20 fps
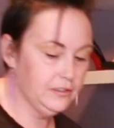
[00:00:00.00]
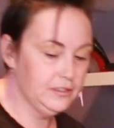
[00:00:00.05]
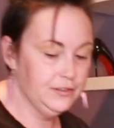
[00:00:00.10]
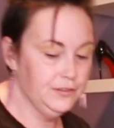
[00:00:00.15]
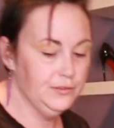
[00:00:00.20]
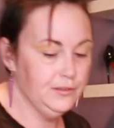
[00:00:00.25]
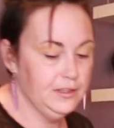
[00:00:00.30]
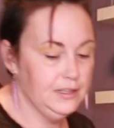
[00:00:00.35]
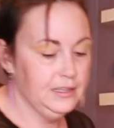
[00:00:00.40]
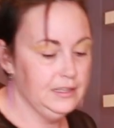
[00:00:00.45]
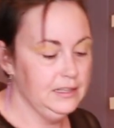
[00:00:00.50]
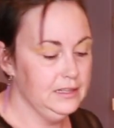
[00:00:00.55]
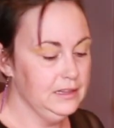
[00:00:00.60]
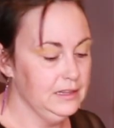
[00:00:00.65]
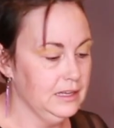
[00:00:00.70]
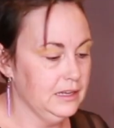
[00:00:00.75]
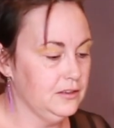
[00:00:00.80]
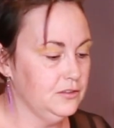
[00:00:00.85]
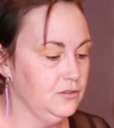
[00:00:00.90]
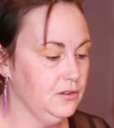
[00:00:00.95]
to the
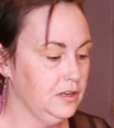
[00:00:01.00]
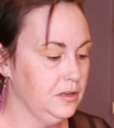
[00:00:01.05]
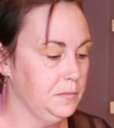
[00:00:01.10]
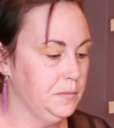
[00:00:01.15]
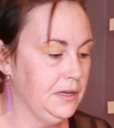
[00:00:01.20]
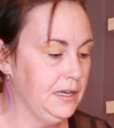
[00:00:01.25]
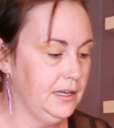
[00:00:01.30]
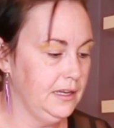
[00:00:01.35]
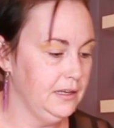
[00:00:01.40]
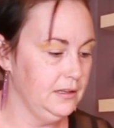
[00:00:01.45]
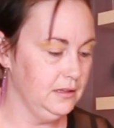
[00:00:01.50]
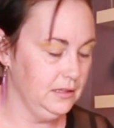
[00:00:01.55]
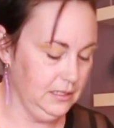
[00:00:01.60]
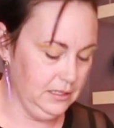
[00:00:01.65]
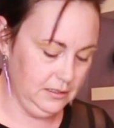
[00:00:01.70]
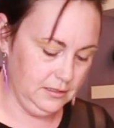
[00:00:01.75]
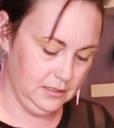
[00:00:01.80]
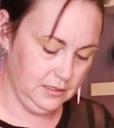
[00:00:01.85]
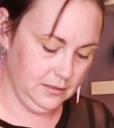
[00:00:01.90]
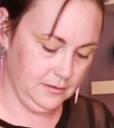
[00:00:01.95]
electric
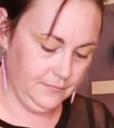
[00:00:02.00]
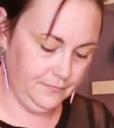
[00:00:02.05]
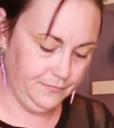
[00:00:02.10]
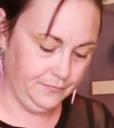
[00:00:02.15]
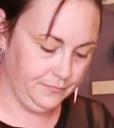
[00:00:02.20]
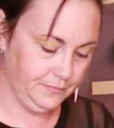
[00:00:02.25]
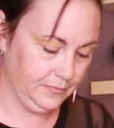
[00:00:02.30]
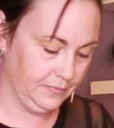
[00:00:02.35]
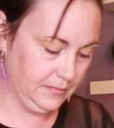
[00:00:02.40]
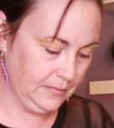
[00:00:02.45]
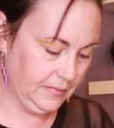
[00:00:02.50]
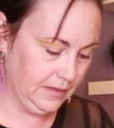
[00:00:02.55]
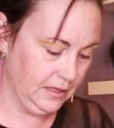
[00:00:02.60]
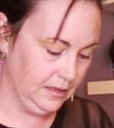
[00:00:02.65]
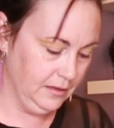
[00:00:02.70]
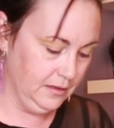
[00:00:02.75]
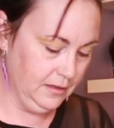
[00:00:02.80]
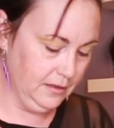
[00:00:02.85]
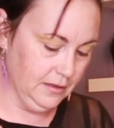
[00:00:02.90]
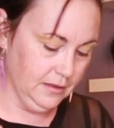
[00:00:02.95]
palette
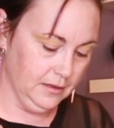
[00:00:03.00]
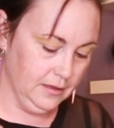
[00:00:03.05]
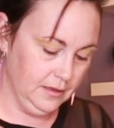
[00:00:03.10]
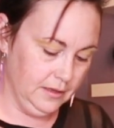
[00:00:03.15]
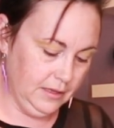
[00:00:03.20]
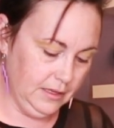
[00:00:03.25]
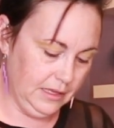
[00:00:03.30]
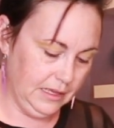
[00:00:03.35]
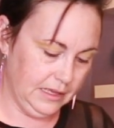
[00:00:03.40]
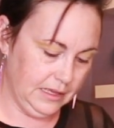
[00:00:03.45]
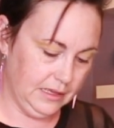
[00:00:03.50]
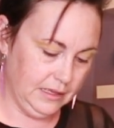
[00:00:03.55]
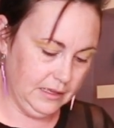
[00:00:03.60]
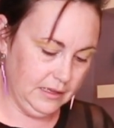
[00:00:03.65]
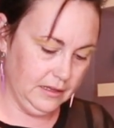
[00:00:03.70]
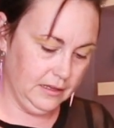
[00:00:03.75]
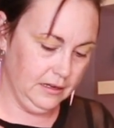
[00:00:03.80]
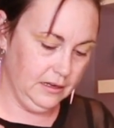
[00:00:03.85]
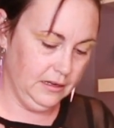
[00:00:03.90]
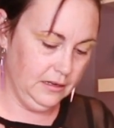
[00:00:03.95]

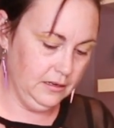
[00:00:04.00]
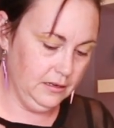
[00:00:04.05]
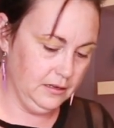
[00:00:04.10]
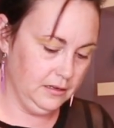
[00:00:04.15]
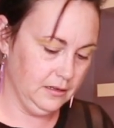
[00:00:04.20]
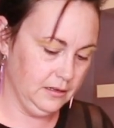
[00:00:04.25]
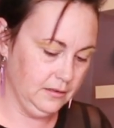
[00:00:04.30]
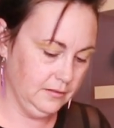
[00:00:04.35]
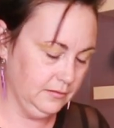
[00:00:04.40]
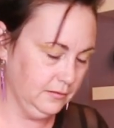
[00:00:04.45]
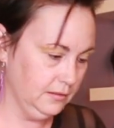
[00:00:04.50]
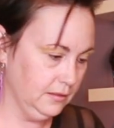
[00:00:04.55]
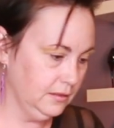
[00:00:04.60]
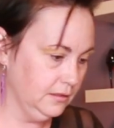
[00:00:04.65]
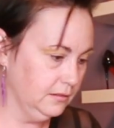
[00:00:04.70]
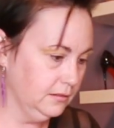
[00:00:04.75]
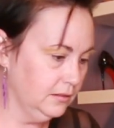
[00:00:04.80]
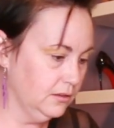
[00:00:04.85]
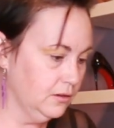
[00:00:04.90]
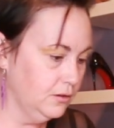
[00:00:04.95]
and I'm
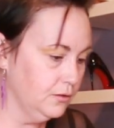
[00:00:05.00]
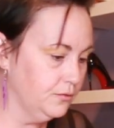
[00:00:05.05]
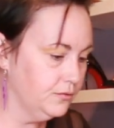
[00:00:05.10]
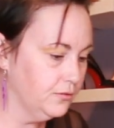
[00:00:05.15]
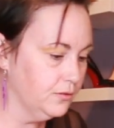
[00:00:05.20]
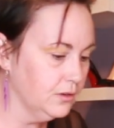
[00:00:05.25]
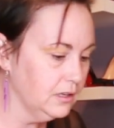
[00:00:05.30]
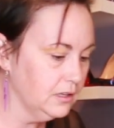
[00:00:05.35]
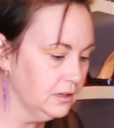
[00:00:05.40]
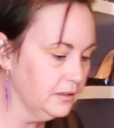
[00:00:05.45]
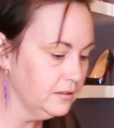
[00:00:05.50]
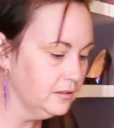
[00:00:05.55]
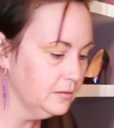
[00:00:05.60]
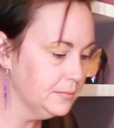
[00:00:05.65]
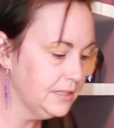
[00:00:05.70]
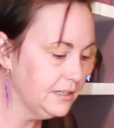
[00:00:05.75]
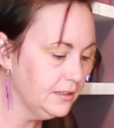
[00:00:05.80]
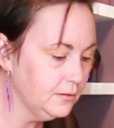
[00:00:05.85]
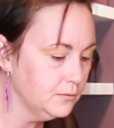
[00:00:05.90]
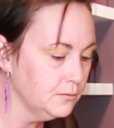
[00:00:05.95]
gonna go for a little
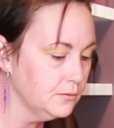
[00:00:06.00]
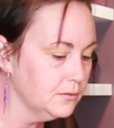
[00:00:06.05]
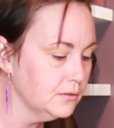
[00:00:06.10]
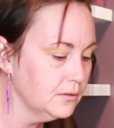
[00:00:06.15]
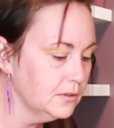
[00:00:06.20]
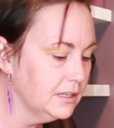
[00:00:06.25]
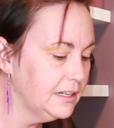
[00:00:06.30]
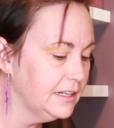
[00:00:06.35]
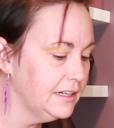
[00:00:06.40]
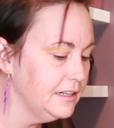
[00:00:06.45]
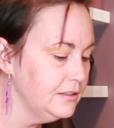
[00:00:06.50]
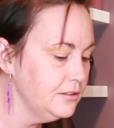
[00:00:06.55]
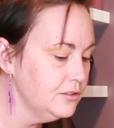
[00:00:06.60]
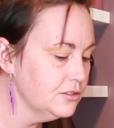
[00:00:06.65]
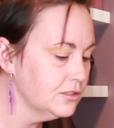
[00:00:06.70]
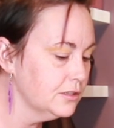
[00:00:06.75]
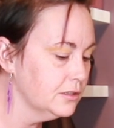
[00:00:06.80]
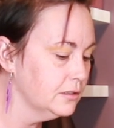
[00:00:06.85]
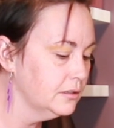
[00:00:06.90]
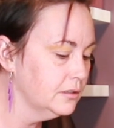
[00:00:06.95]
bit of
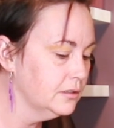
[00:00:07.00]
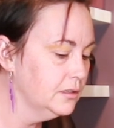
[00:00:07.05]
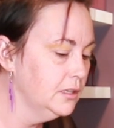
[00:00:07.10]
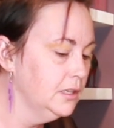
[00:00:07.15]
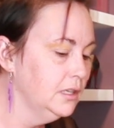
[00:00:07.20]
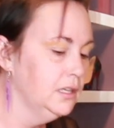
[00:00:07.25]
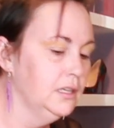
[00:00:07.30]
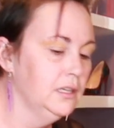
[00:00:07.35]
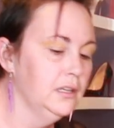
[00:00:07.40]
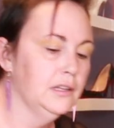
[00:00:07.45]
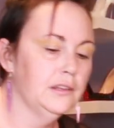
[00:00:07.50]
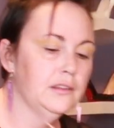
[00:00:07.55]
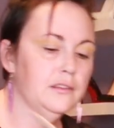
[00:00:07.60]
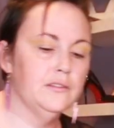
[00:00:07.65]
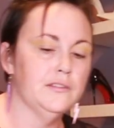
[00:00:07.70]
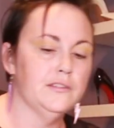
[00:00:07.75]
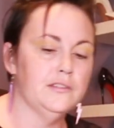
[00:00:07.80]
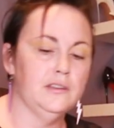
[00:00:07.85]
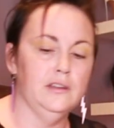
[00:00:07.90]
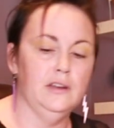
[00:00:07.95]
orange.
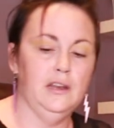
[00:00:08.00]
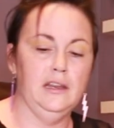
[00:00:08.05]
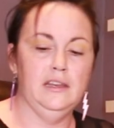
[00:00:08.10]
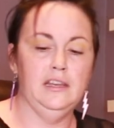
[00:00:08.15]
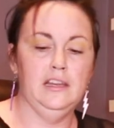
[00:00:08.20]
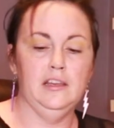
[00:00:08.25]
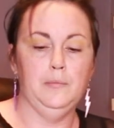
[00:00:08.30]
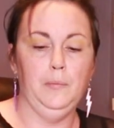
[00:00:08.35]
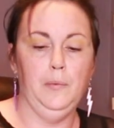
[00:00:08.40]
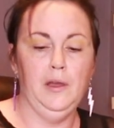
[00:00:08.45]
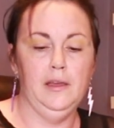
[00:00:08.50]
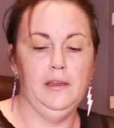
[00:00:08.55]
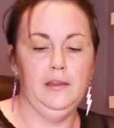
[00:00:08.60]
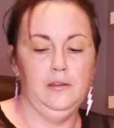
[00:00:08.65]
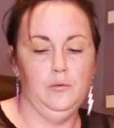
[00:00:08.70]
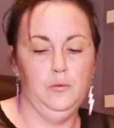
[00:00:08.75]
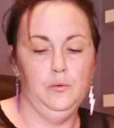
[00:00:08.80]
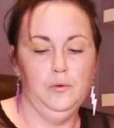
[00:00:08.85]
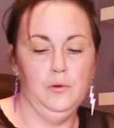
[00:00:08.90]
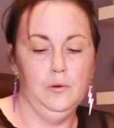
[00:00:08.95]
Just gonna take my
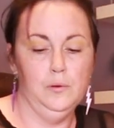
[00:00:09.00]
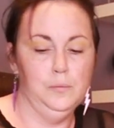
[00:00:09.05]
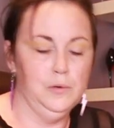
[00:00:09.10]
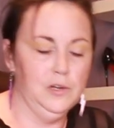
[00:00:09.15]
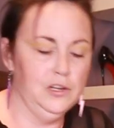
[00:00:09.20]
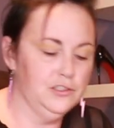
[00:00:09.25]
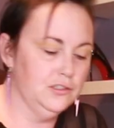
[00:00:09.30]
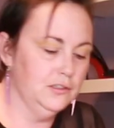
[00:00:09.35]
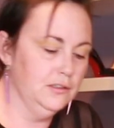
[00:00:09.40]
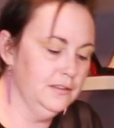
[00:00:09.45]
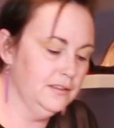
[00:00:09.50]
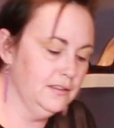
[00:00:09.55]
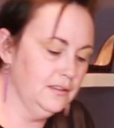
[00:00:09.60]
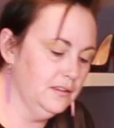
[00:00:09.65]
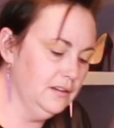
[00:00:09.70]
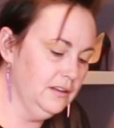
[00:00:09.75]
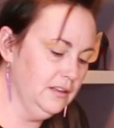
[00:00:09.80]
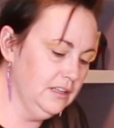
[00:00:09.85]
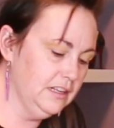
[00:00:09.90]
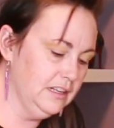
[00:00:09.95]
Quo brushes
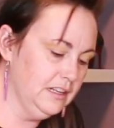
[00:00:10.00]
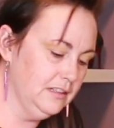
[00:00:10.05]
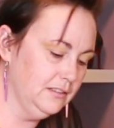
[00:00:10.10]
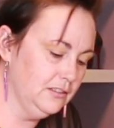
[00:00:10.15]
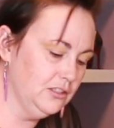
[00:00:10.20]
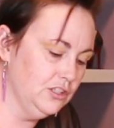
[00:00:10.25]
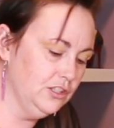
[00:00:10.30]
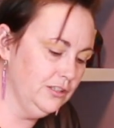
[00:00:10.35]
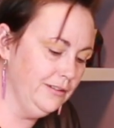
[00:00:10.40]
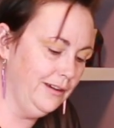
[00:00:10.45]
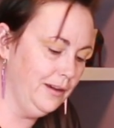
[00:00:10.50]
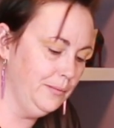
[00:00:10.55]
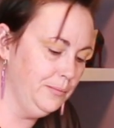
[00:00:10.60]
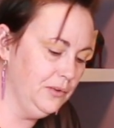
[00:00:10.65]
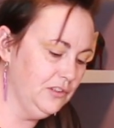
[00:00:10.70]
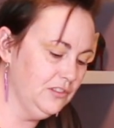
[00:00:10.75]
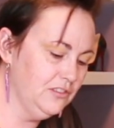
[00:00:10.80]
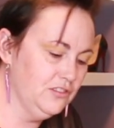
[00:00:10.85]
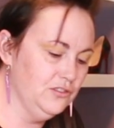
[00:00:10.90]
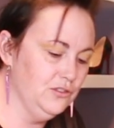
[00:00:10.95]
that I get at
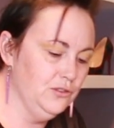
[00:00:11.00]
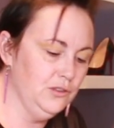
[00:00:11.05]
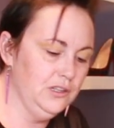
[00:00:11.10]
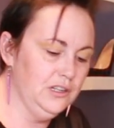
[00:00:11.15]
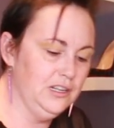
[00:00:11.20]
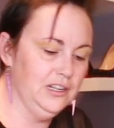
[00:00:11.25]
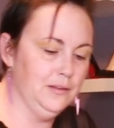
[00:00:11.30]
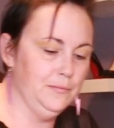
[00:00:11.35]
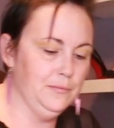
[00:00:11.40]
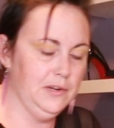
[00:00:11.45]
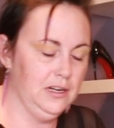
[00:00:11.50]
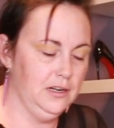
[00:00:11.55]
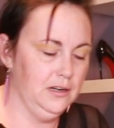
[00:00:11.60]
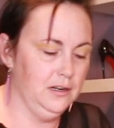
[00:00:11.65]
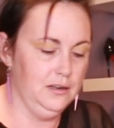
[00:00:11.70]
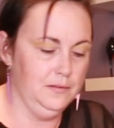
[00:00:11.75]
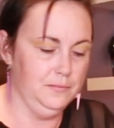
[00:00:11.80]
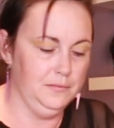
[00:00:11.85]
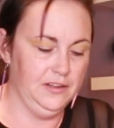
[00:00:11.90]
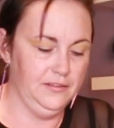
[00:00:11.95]
Shoppers Drug
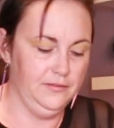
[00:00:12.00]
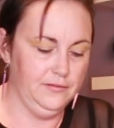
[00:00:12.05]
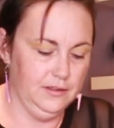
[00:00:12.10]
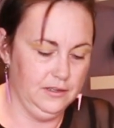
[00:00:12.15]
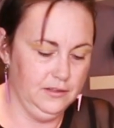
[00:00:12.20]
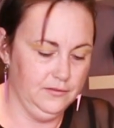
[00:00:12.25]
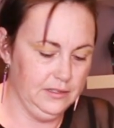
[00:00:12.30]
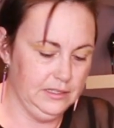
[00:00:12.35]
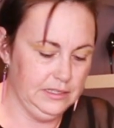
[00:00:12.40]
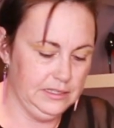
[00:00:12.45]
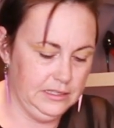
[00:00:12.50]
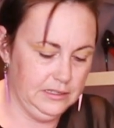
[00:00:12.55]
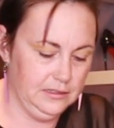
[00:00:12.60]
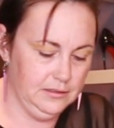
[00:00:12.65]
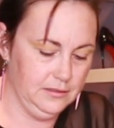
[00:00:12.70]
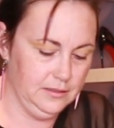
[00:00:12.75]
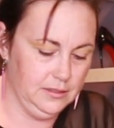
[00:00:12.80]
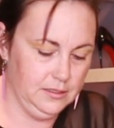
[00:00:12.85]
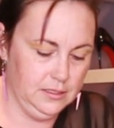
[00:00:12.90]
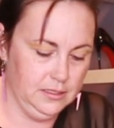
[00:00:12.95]
Mart, my favorite
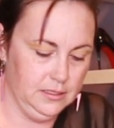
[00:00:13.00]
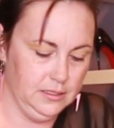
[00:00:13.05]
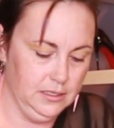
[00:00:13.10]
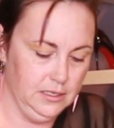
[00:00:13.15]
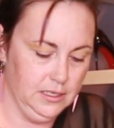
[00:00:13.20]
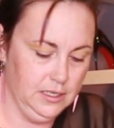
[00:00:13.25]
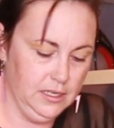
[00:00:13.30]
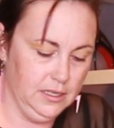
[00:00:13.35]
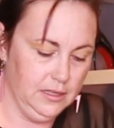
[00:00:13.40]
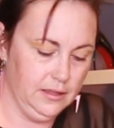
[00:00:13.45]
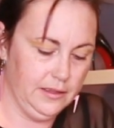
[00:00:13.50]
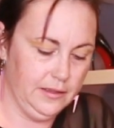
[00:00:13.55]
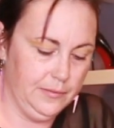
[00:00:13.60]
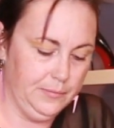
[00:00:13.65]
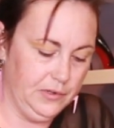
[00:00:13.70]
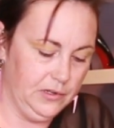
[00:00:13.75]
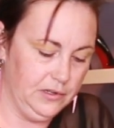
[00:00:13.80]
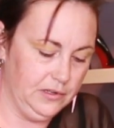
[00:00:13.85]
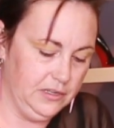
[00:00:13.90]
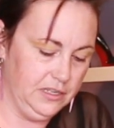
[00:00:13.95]

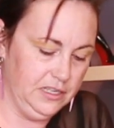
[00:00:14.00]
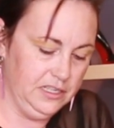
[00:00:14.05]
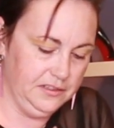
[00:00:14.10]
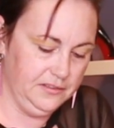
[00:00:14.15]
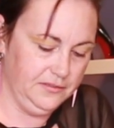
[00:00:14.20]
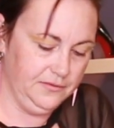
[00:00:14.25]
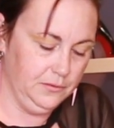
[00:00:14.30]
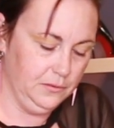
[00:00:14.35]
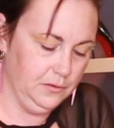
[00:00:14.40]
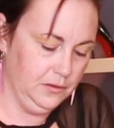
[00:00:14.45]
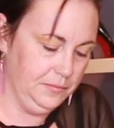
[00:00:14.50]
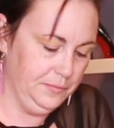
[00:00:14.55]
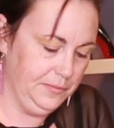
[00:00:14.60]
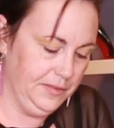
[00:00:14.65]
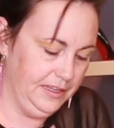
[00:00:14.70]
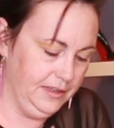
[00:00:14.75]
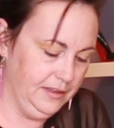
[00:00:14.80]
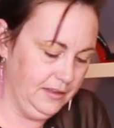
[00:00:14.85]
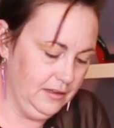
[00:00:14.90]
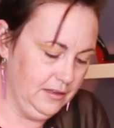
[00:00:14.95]
spot for
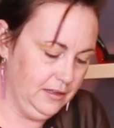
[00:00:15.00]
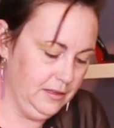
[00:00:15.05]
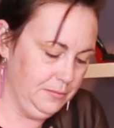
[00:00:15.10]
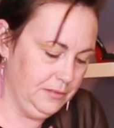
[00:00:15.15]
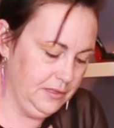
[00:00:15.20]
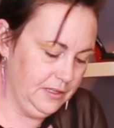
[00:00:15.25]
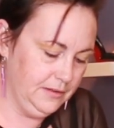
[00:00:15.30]
makeup.